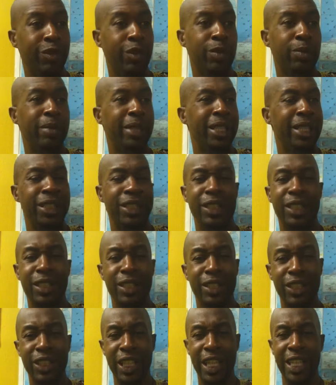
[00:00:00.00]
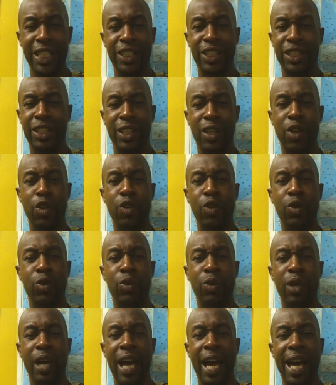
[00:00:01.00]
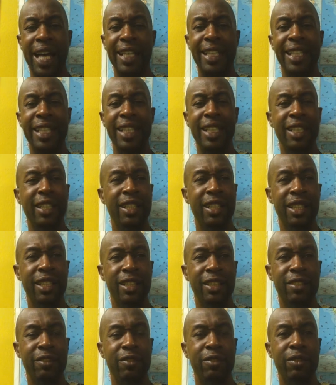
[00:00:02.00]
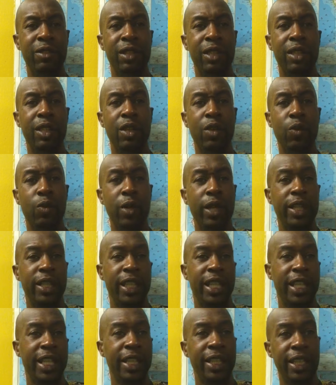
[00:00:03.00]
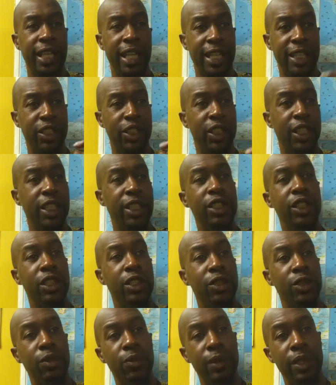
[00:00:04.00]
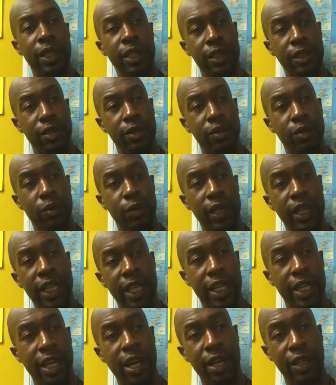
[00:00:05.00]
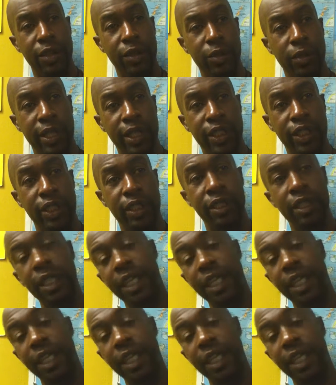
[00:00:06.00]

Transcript: would be to change the whole idea of what they intend to do with us with incarceration,